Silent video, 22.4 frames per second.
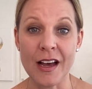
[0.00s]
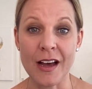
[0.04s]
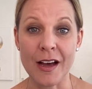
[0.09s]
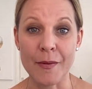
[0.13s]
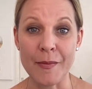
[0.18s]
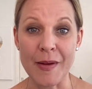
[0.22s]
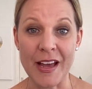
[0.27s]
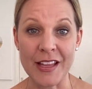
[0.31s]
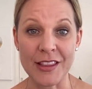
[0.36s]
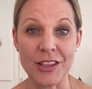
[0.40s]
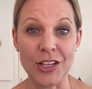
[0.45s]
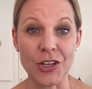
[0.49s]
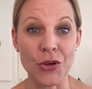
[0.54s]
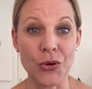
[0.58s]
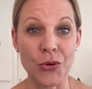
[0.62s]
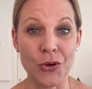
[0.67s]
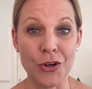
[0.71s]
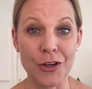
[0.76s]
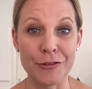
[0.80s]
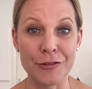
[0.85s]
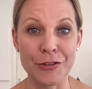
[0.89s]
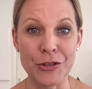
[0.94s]
at the core
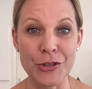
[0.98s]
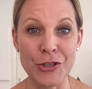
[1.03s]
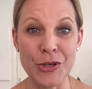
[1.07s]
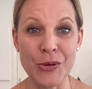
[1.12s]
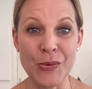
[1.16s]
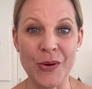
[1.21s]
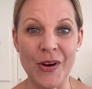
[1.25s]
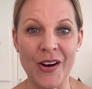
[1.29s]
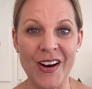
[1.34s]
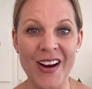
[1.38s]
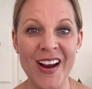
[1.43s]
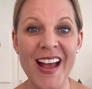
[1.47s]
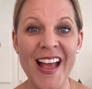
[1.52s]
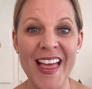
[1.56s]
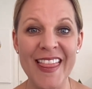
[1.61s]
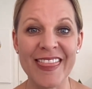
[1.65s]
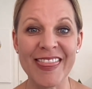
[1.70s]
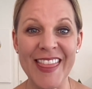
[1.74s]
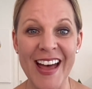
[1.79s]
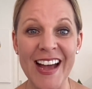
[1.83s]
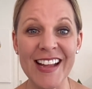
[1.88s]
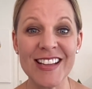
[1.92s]
of who you are.
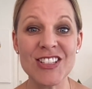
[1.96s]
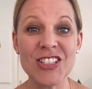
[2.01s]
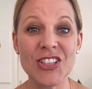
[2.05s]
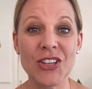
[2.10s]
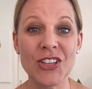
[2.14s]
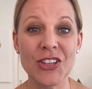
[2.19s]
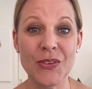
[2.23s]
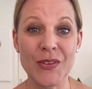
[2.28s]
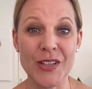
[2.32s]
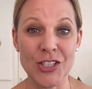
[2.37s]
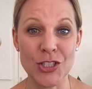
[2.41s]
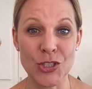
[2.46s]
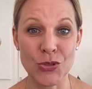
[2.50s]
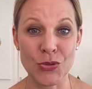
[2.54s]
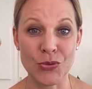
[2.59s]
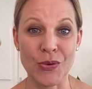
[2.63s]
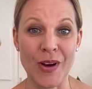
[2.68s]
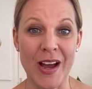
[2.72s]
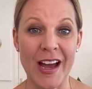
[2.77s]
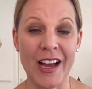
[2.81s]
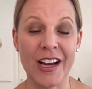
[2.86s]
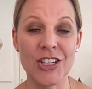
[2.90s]
That's going to
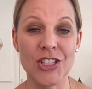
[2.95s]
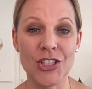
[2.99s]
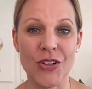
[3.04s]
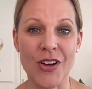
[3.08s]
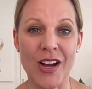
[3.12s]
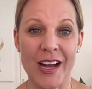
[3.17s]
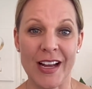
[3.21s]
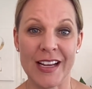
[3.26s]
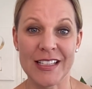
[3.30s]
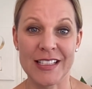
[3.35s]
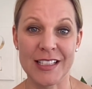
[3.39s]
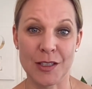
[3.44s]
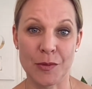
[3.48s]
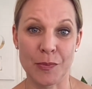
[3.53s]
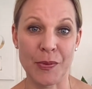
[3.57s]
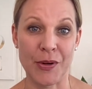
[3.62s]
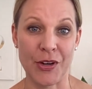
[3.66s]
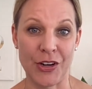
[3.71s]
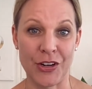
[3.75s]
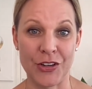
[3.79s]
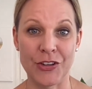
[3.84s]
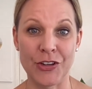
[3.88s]
attract your ideal
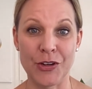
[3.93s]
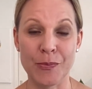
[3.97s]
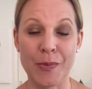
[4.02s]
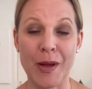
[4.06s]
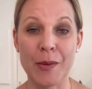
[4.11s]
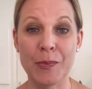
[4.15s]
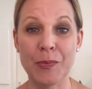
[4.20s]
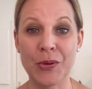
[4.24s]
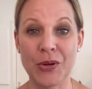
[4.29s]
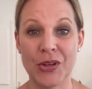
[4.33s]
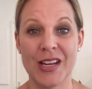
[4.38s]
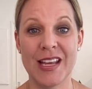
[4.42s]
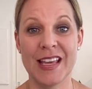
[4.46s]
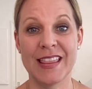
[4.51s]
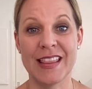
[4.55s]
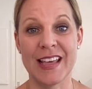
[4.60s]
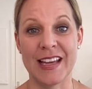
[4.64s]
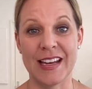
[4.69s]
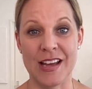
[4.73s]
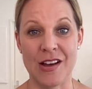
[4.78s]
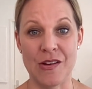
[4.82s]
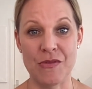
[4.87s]
partner by putting that
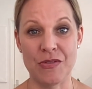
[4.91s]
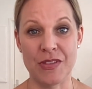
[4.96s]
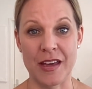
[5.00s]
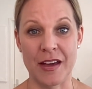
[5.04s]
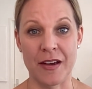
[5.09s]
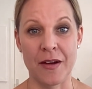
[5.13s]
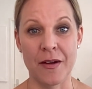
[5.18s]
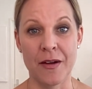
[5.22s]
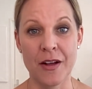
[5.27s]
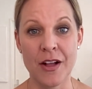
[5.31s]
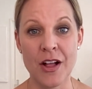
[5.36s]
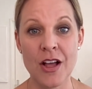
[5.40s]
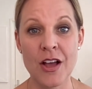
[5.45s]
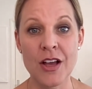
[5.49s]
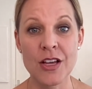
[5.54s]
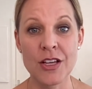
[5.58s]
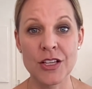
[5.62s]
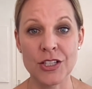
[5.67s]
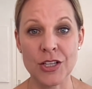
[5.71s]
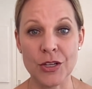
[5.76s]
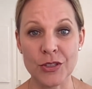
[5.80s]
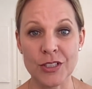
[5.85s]
out there.
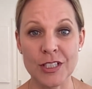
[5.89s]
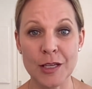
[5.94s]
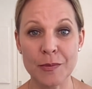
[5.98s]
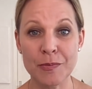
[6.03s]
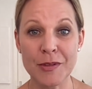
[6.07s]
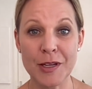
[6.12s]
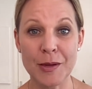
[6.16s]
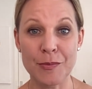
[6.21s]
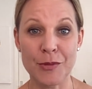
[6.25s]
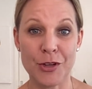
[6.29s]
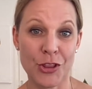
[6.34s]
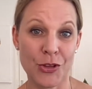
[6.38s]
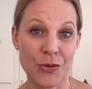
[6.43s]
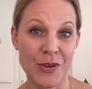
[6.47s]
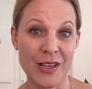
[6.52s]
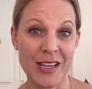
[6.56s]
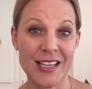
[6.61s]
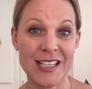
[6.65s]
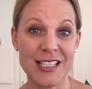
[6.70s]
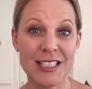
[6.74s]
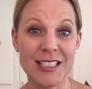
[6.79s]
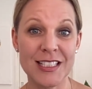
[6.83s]
So tip number 3
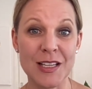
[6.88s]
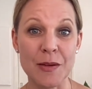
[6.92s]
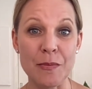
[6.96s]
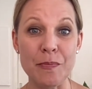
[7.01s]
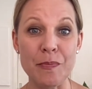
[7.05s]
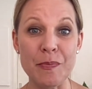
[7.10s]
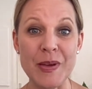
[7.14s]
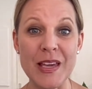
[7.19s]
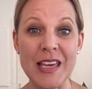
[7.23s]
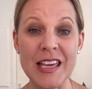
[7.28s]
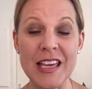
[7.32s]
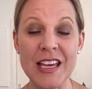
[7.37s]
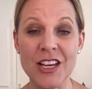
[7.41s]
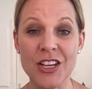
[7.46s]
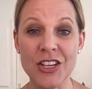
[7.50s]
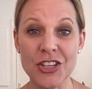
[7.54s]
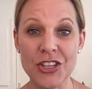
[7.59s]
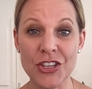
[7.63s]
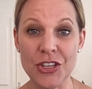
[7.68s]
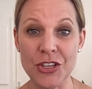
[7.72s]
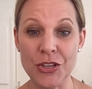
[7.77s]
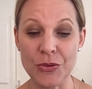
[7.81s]
is to be
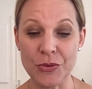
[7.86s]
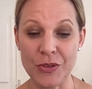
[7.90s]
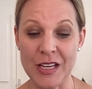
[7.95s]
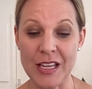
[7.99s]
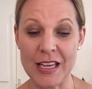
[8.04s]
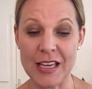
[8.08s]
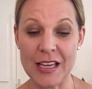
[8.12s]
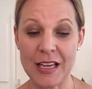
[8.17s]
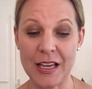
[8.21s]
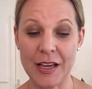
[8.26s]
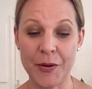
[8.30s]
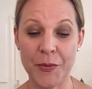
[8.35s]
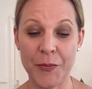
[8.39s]
unique.